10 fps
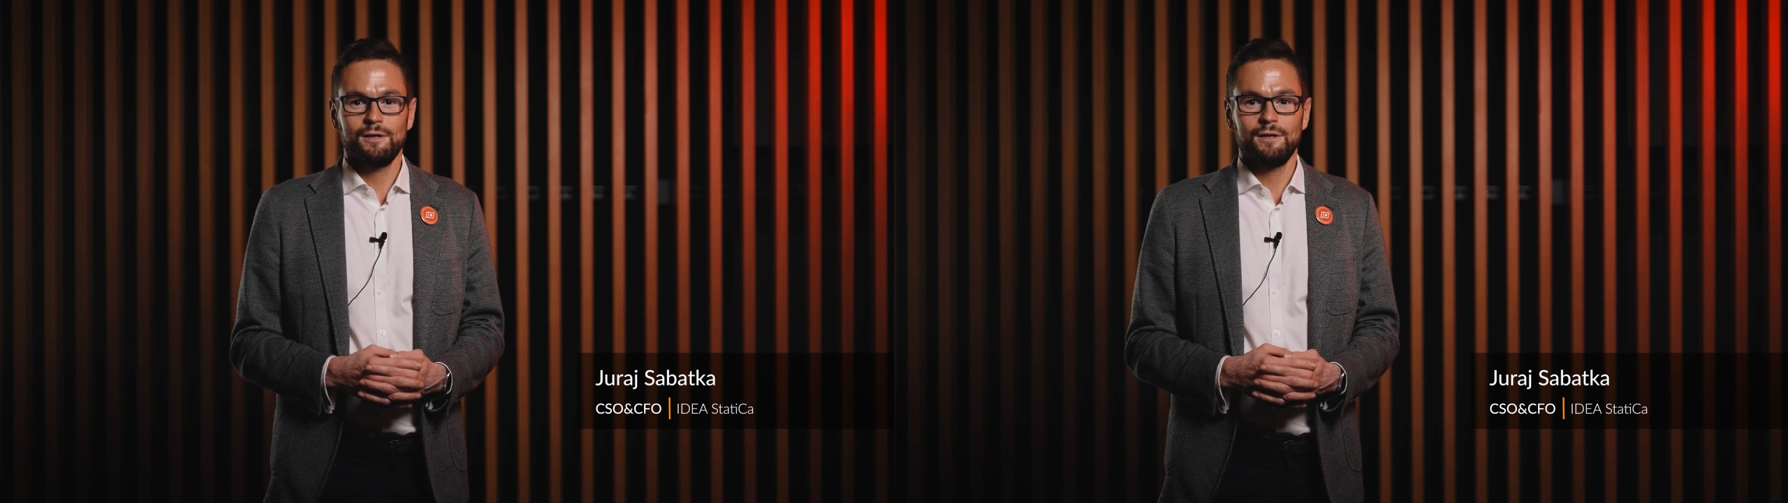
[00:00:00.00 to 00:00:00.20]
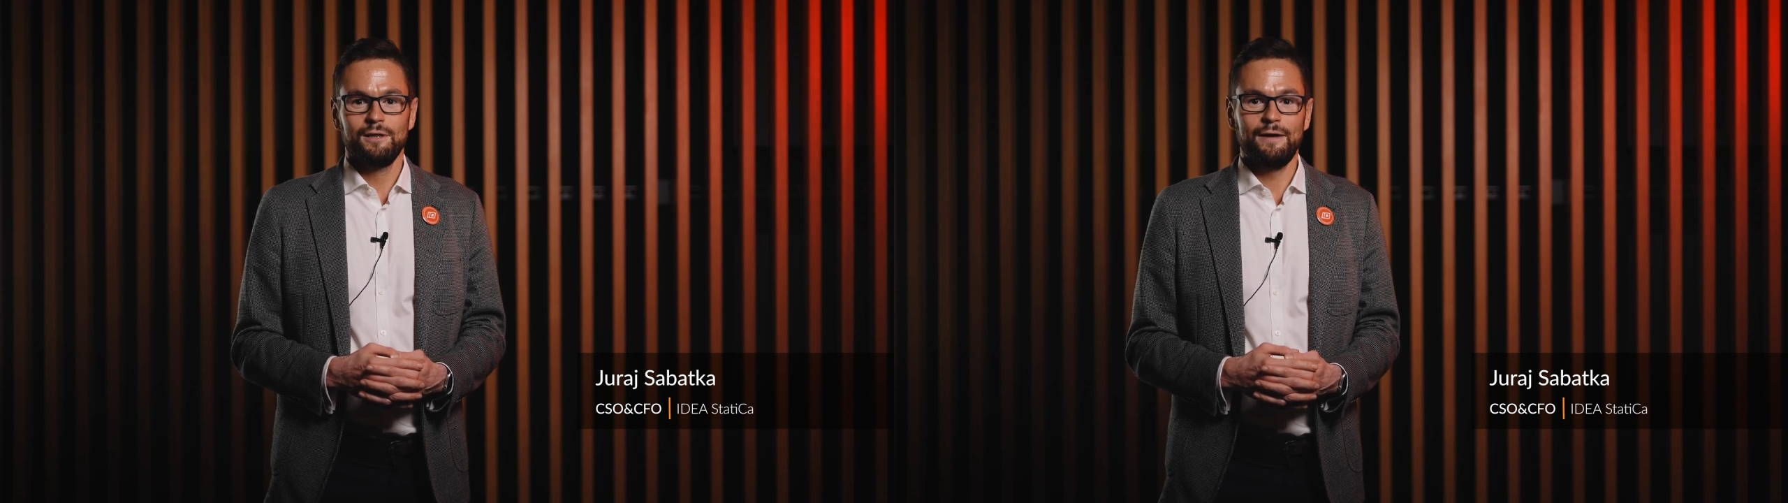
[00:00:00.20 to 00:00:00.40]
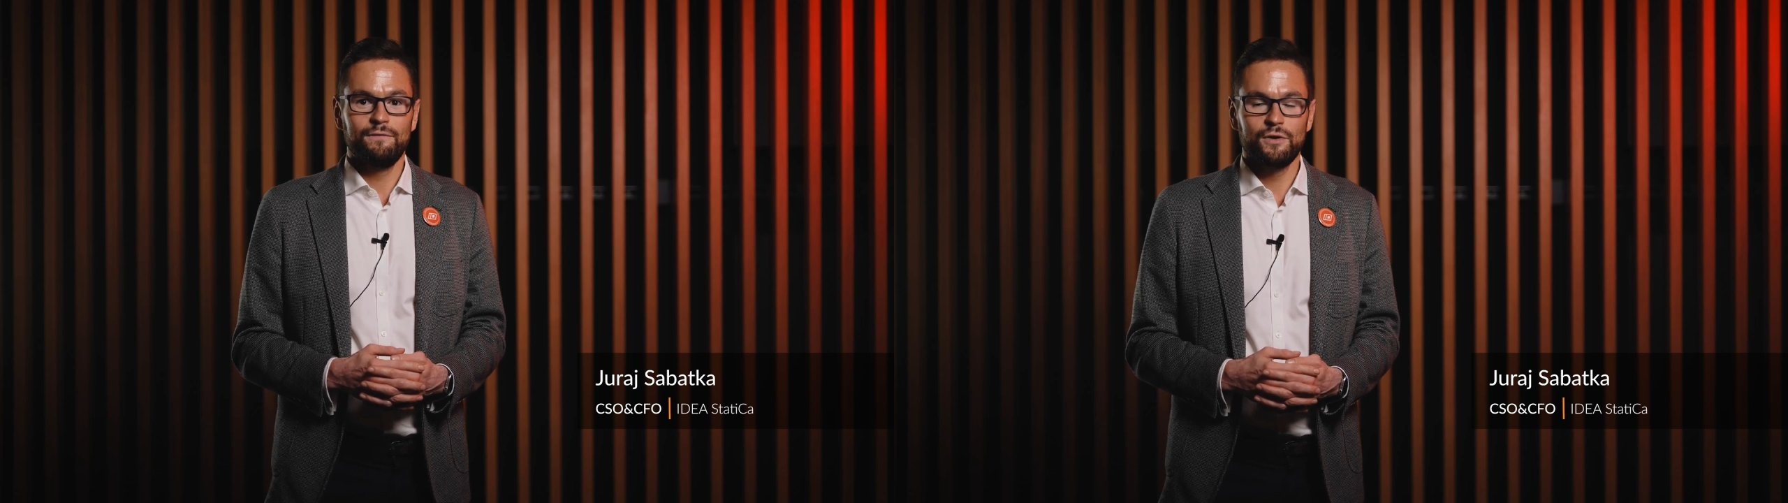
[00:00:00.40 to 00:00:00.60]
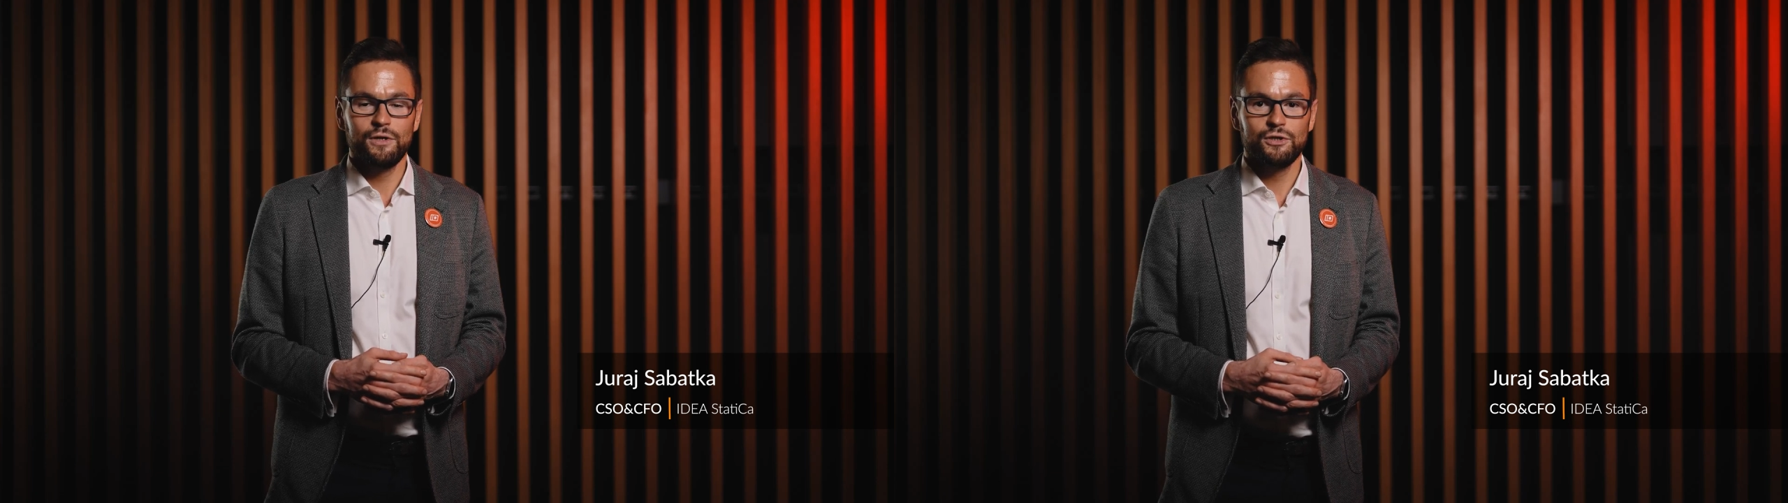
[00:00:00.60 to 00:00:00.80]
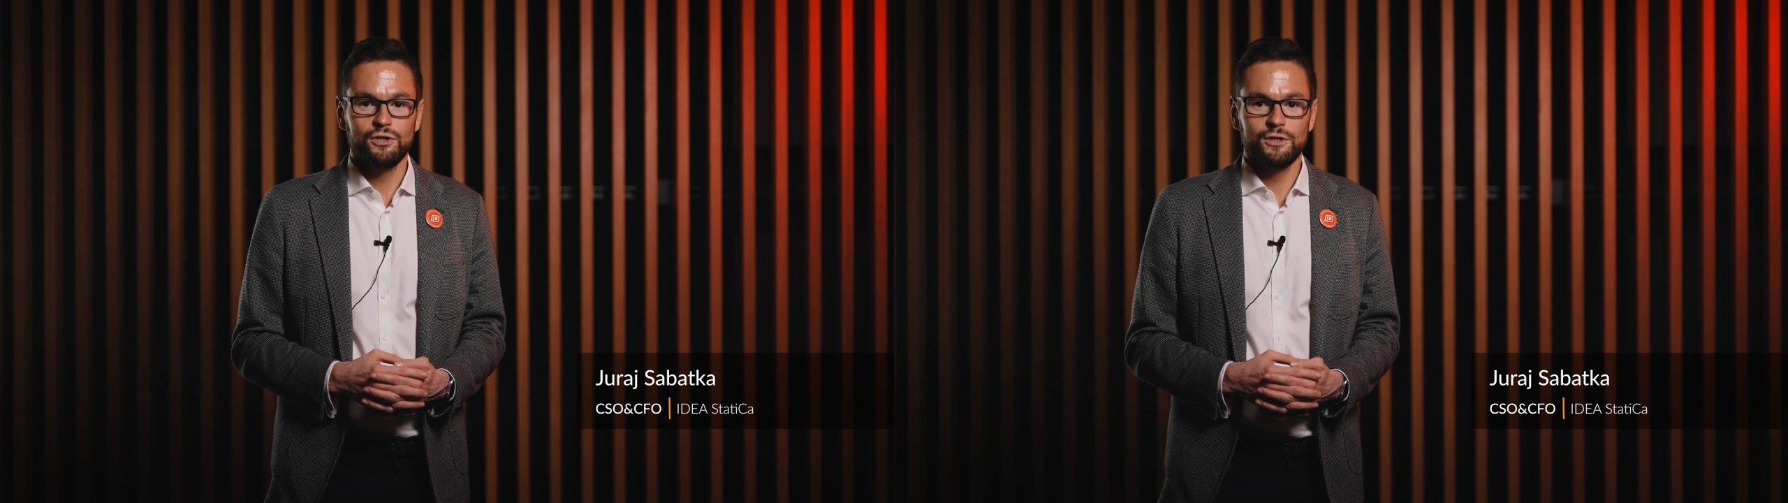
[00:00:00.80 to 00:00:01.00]

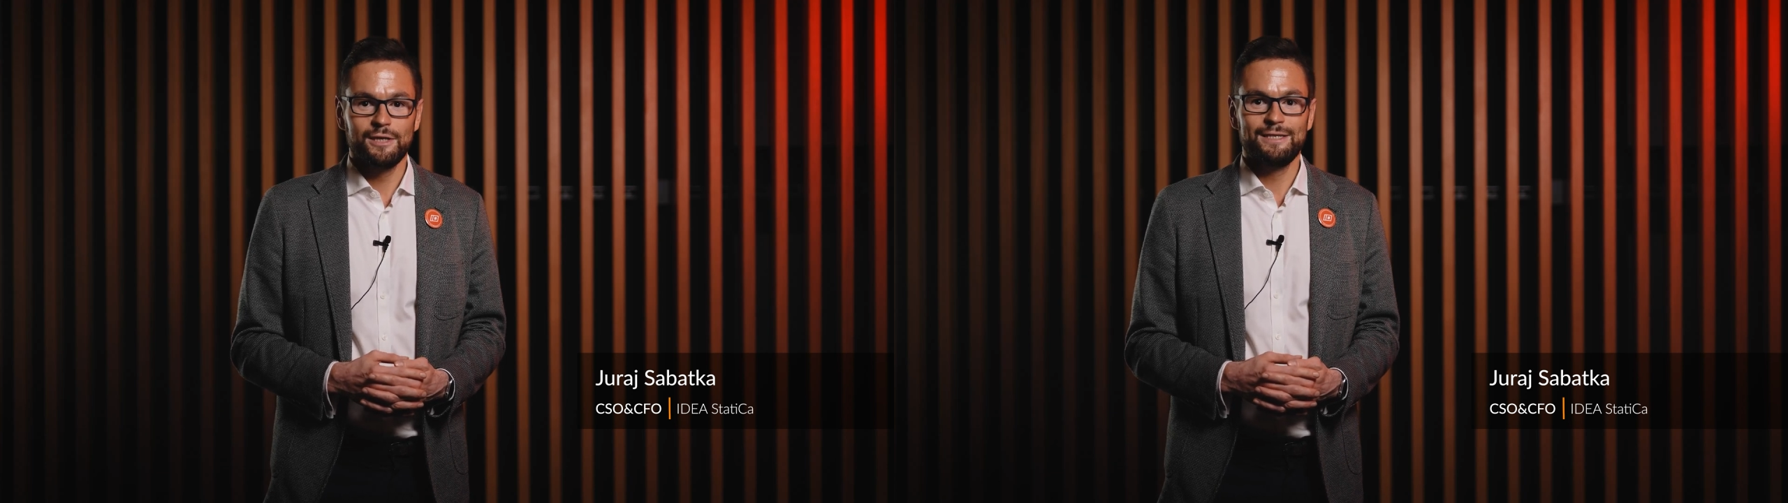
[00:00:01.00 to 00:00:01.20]
leverage a